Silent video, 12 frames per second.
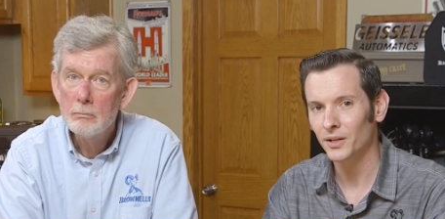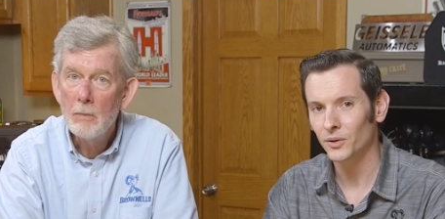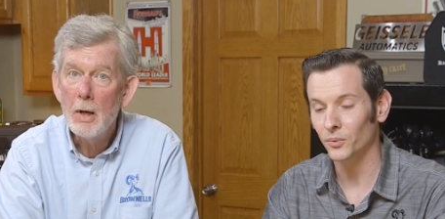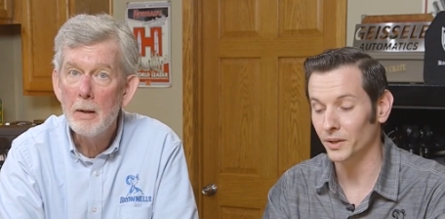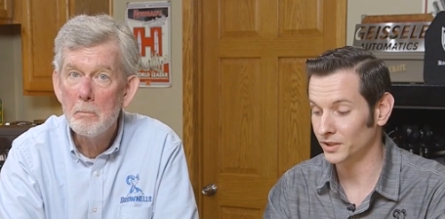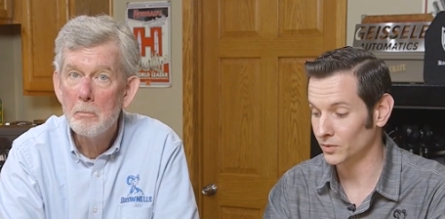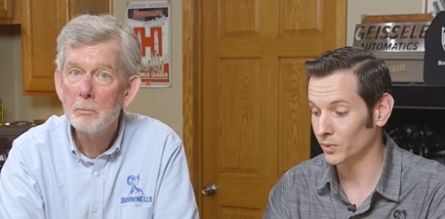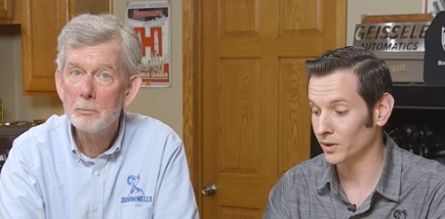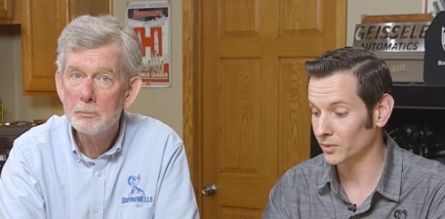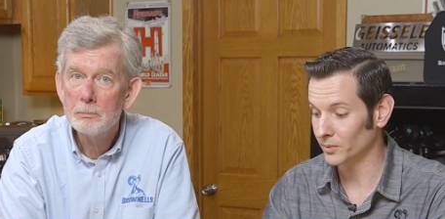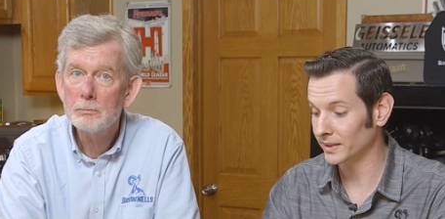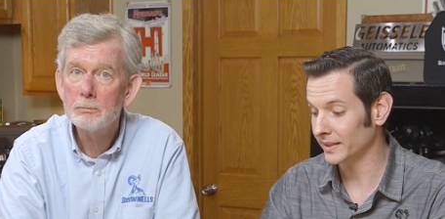Speaker 1: which
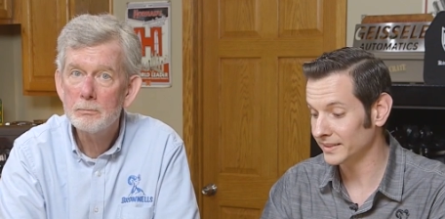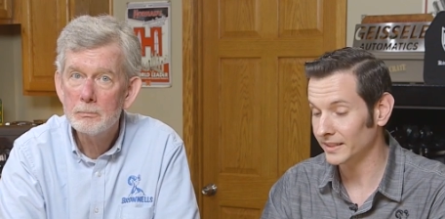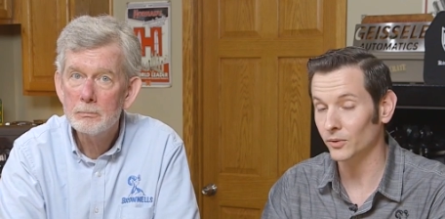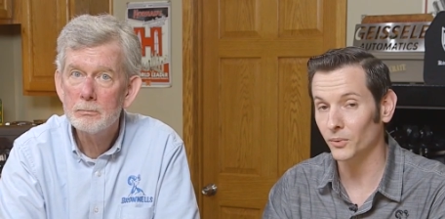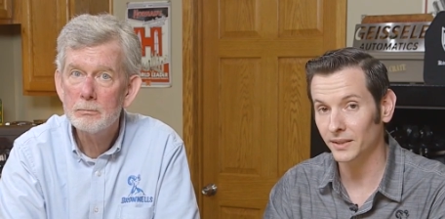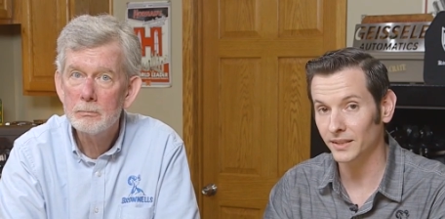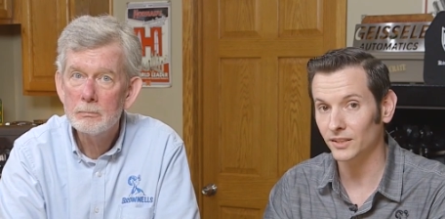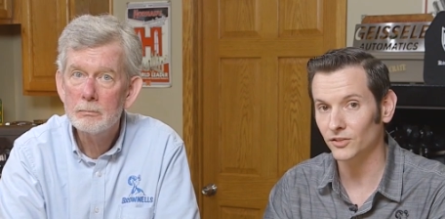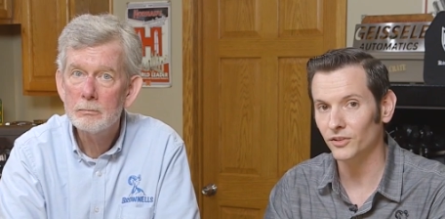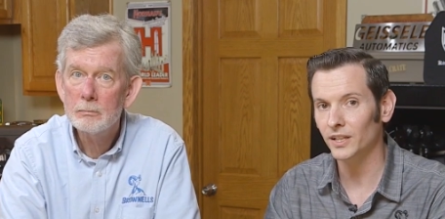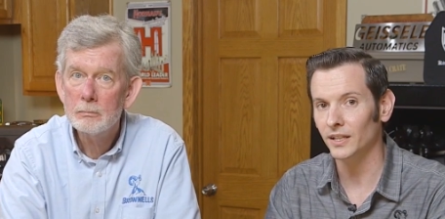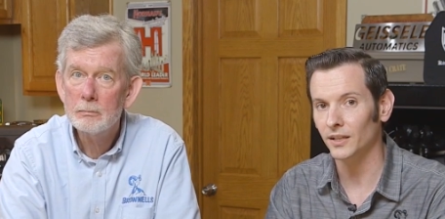we're releasing with this
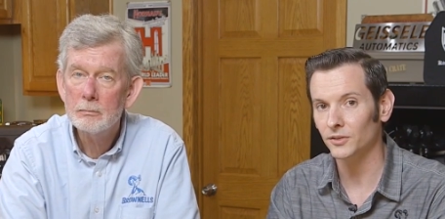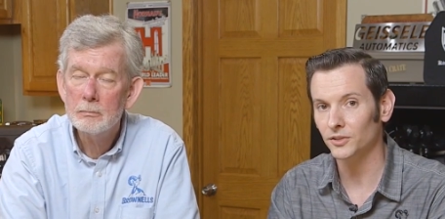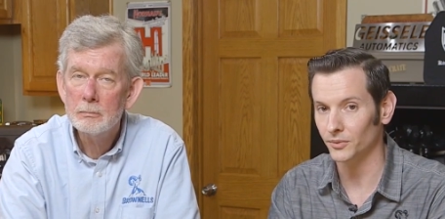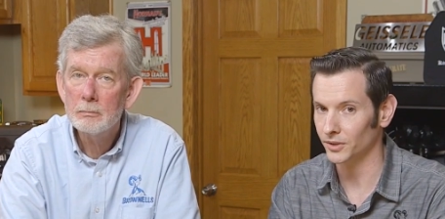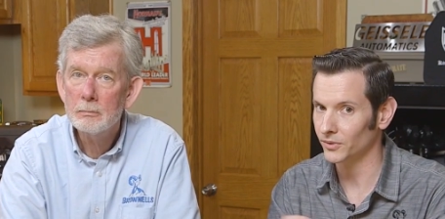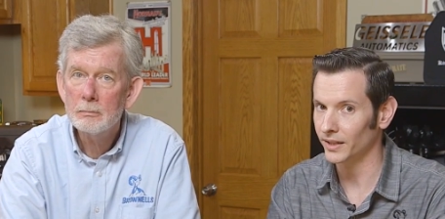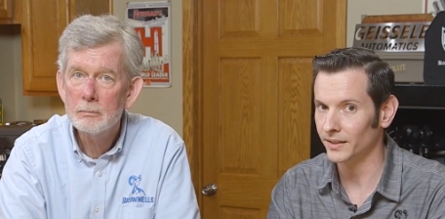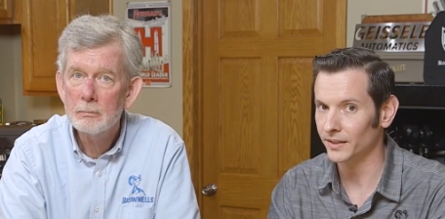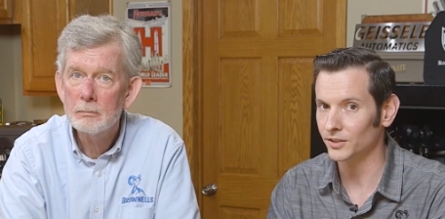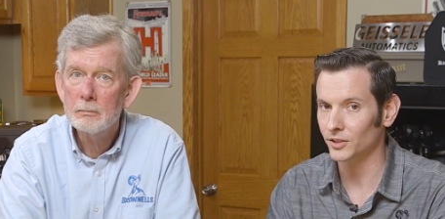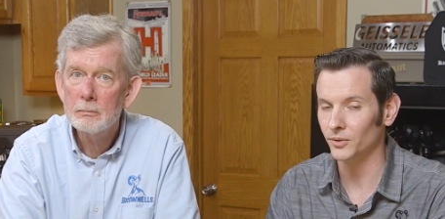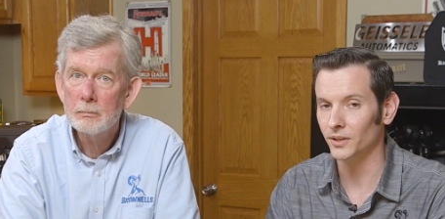video, so it's right
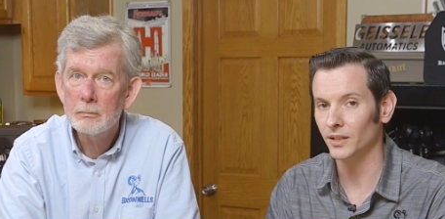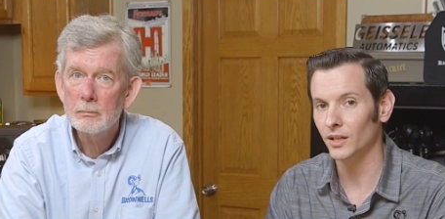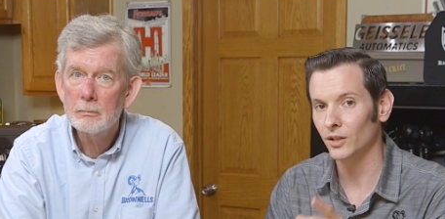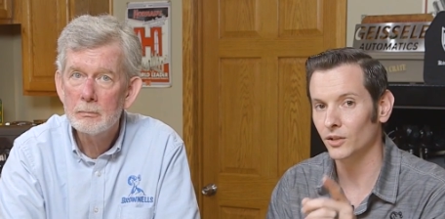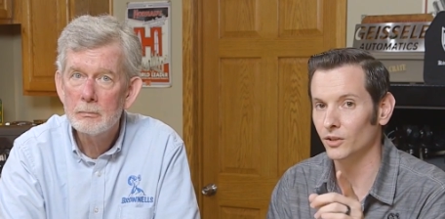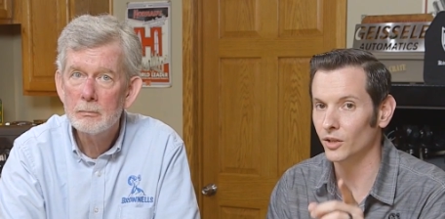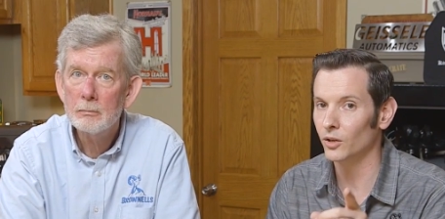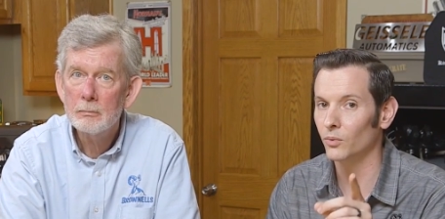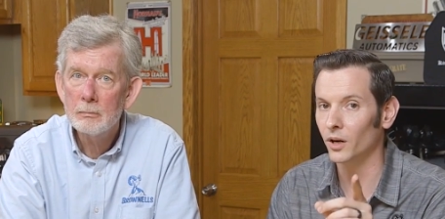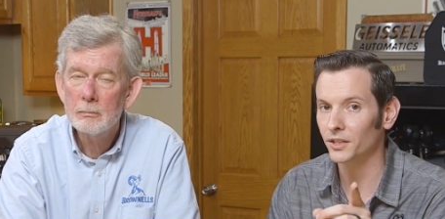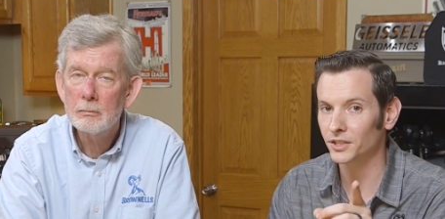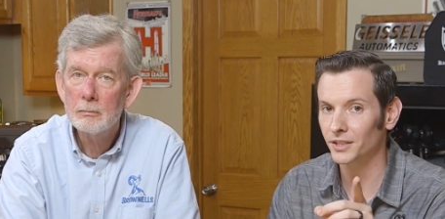next to it. Go
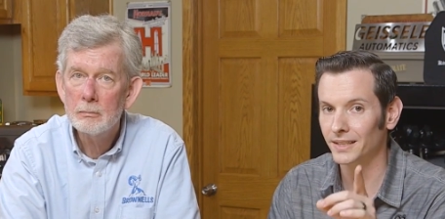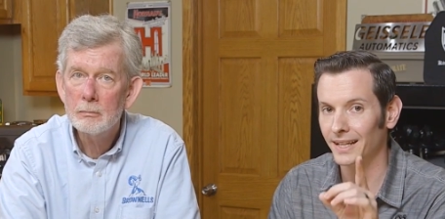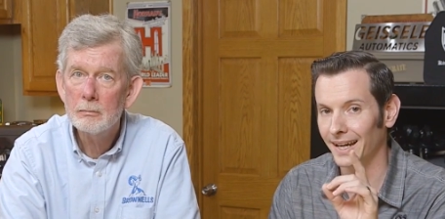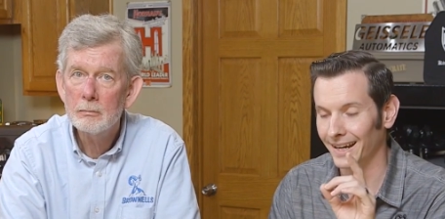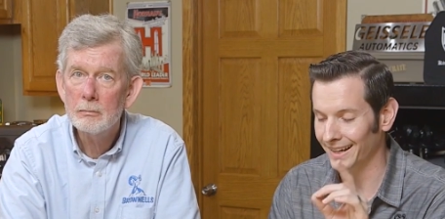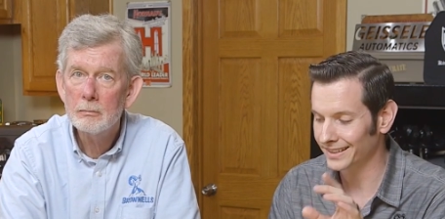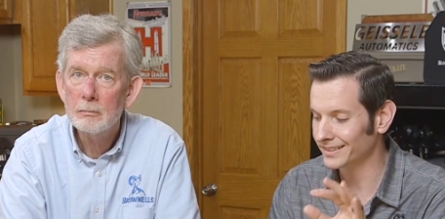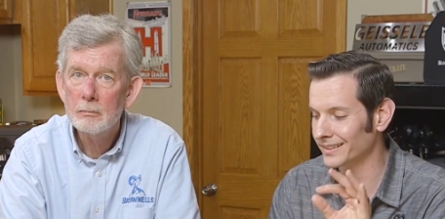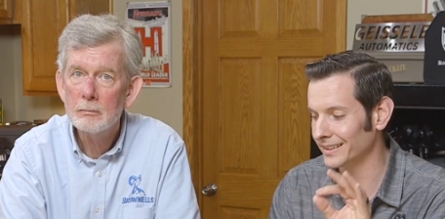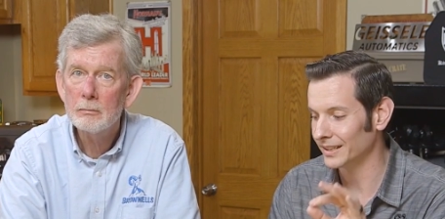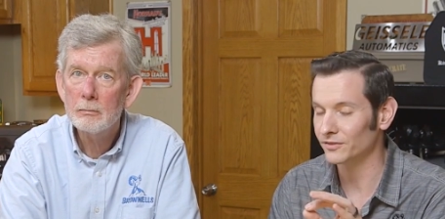watch it. Excellent